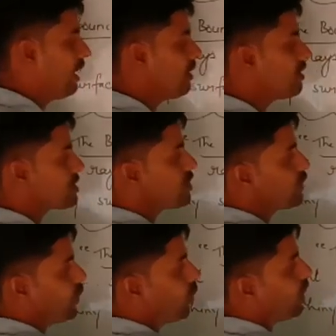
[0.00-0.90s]
and this
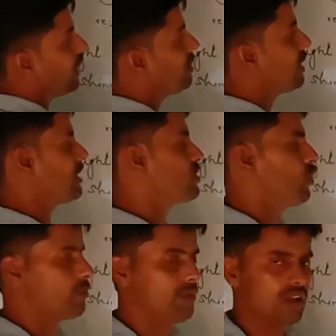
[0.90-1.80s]
is ON, that is
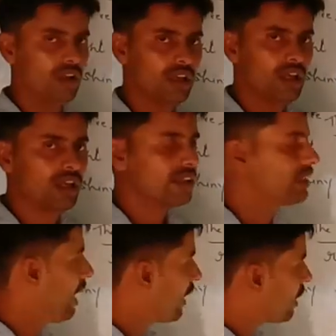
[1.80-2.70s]
normal.
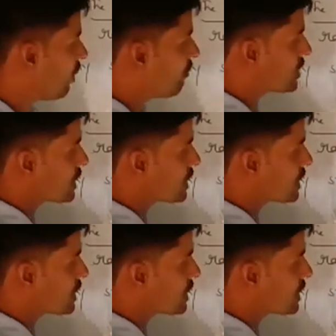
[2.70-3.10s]
The angle